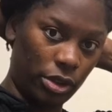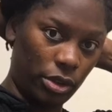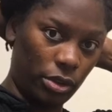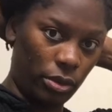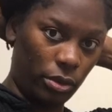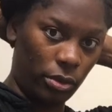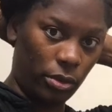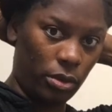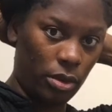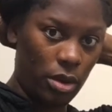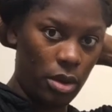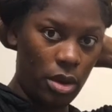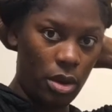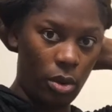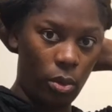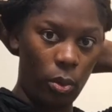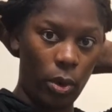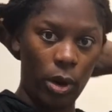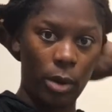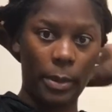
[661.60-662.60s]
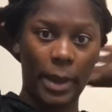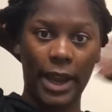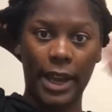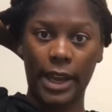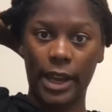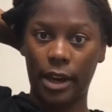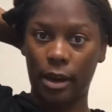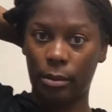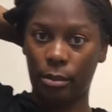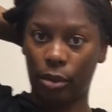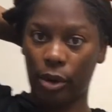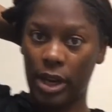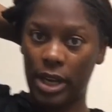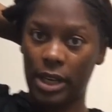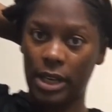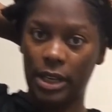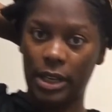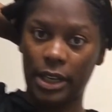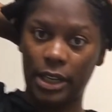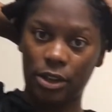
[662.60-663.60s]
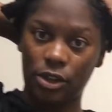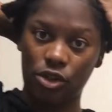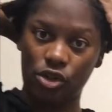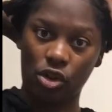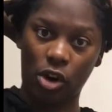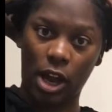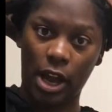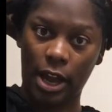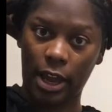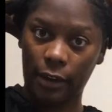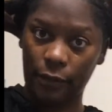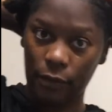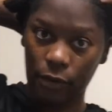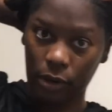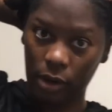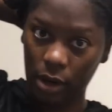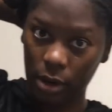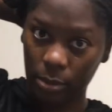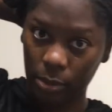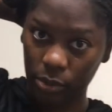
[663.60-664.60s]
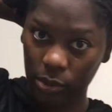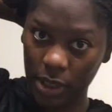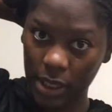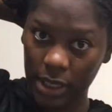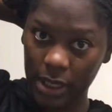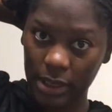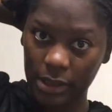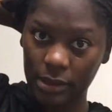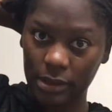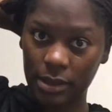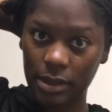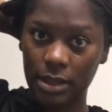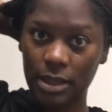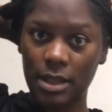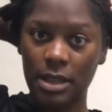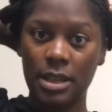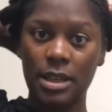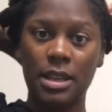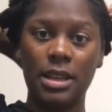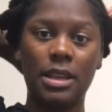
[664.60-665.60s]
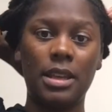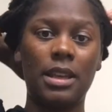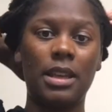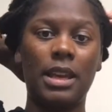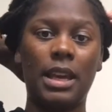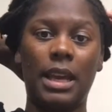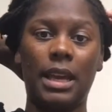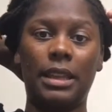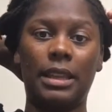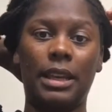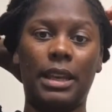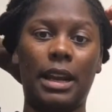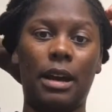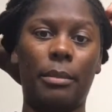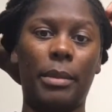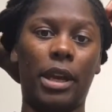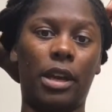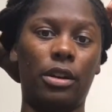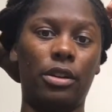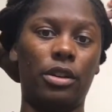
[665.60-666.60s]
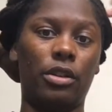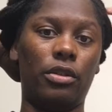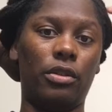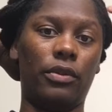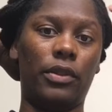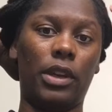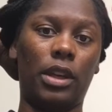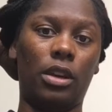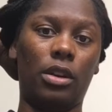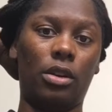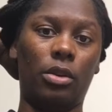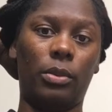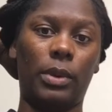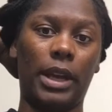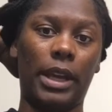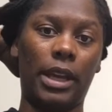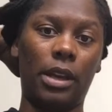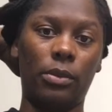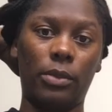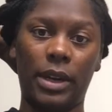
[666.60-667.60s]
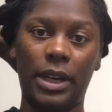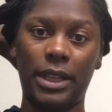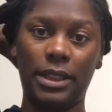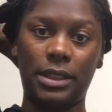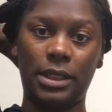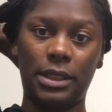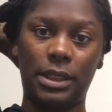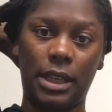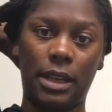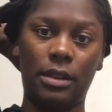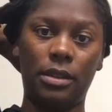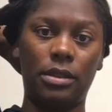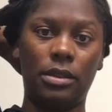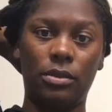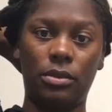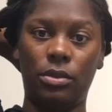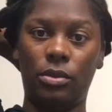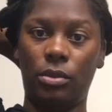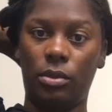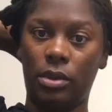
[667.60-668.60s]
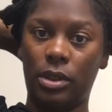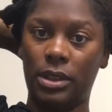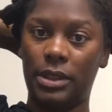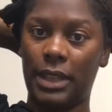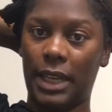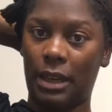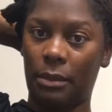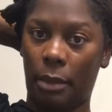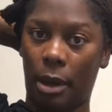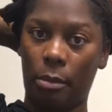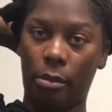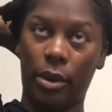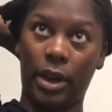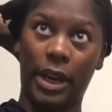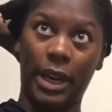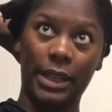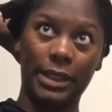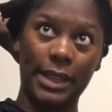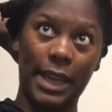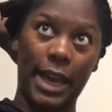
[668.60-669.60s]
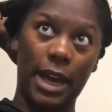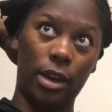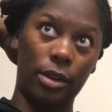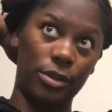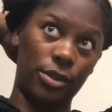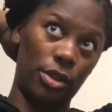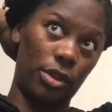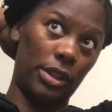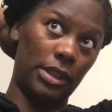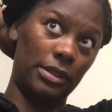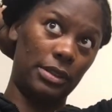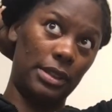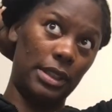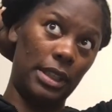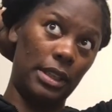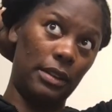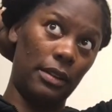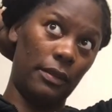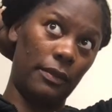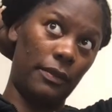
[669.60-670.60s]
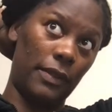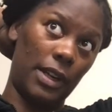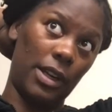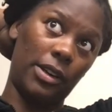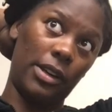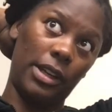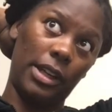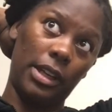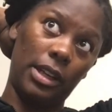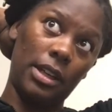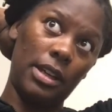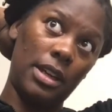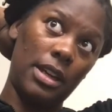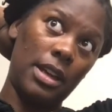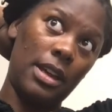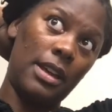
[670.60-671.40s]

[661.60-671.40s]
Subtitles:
to wear my hair braided and dry for a couple days. And then I'll make another video when I get ready to take my braids out. So you can see the very,